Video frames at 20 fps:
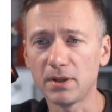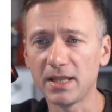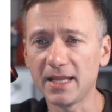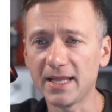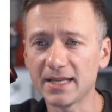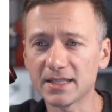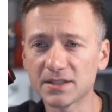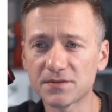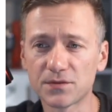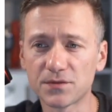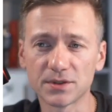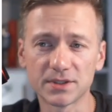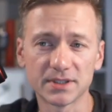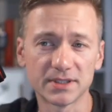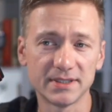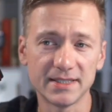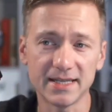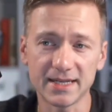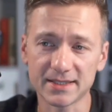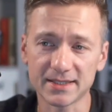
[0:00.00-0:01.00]
plans for
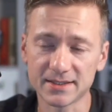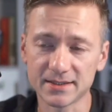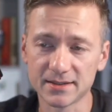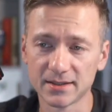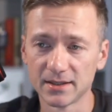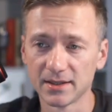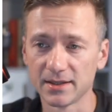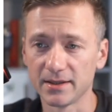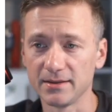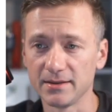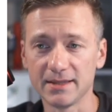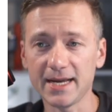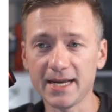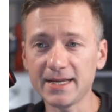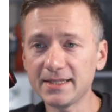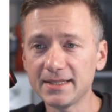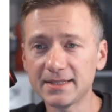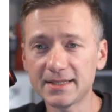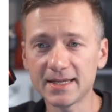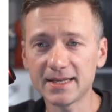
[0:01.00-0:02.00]
the next
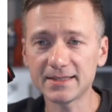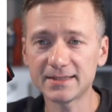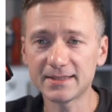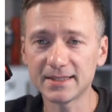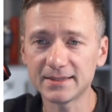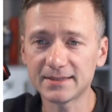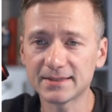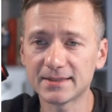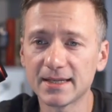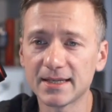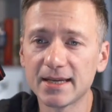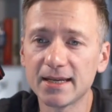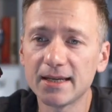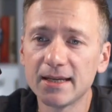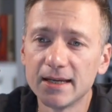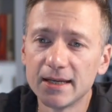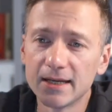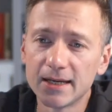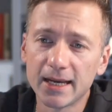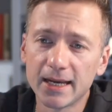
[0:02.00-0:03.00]
90 days, let's
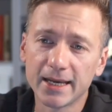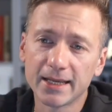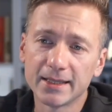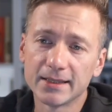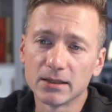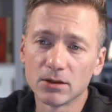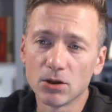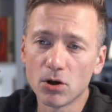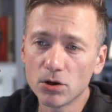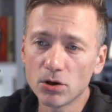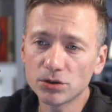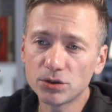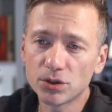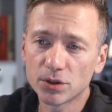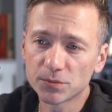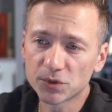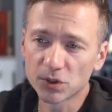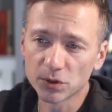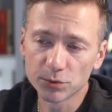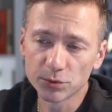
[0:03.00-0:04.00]
say, and
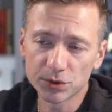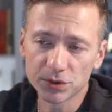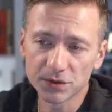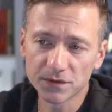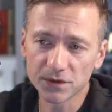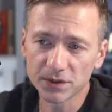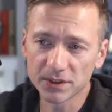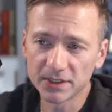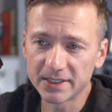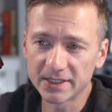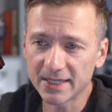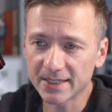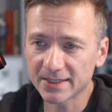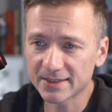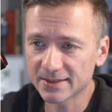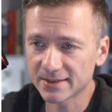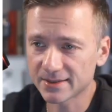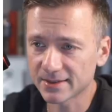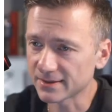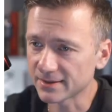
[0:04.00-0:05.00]
long-term solutions for the
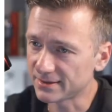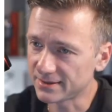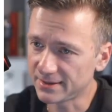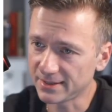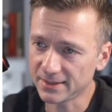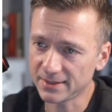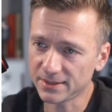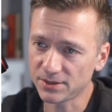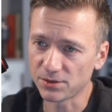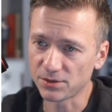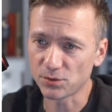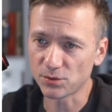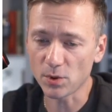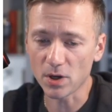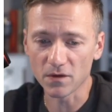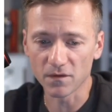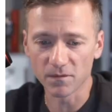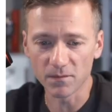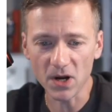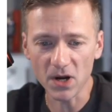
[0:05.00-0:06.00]
next 6 to
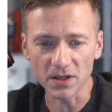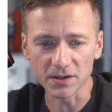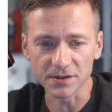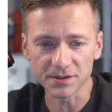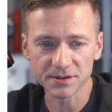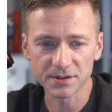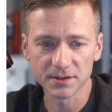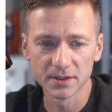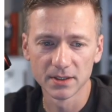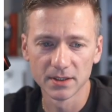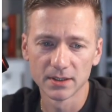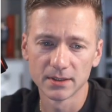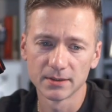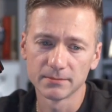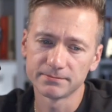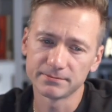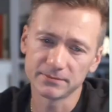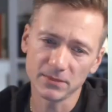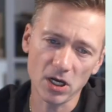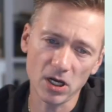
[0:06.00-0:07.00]
12 months.
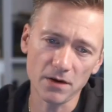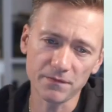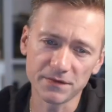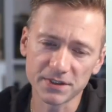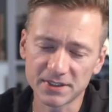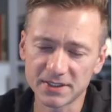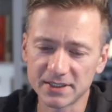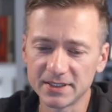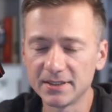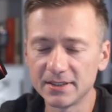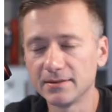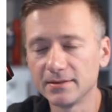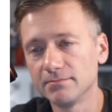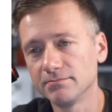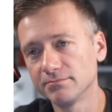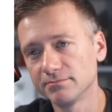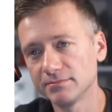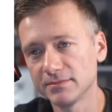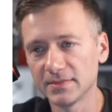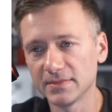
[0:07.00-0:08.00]

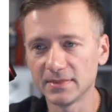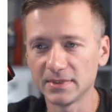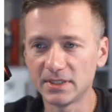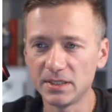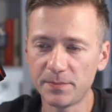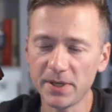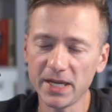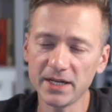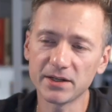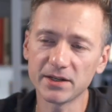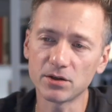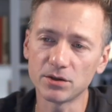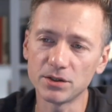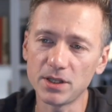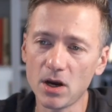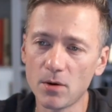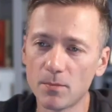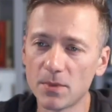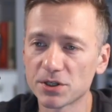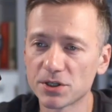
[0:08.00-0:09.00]
Obviously, depending
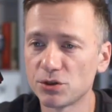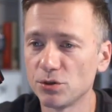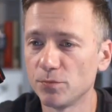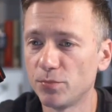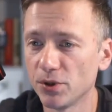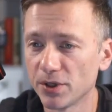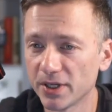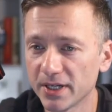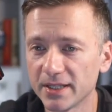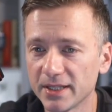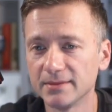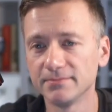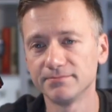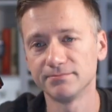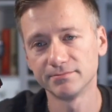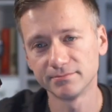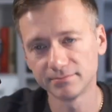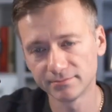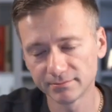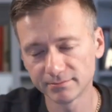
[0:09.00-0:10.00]
on how much you put
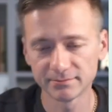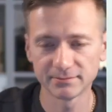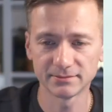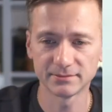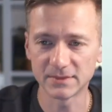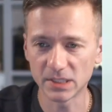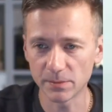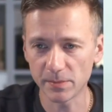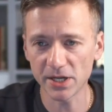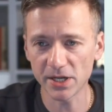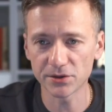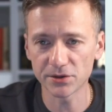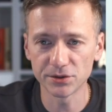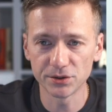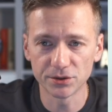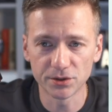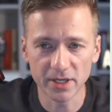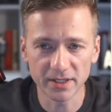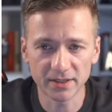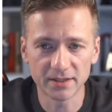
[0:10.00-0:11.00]
in, the better
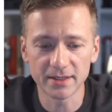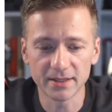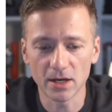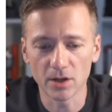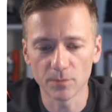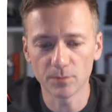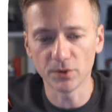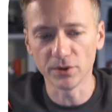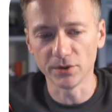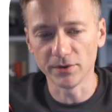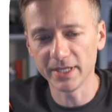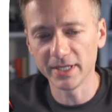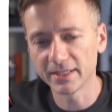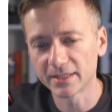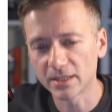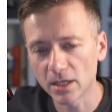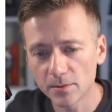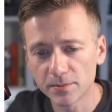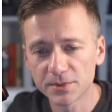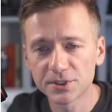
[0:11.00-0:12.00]
you get the output,
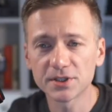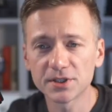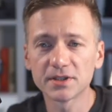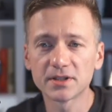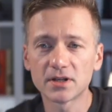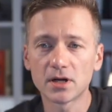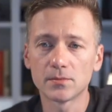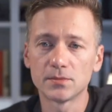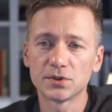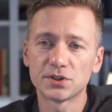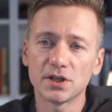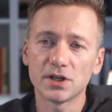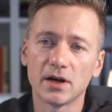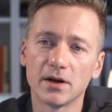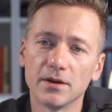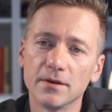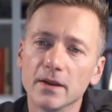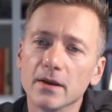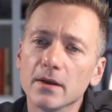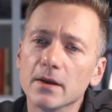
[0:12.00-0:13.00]
right? Garbage in, garbage
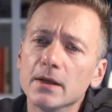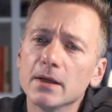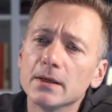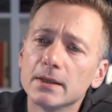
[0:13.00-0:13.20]
out.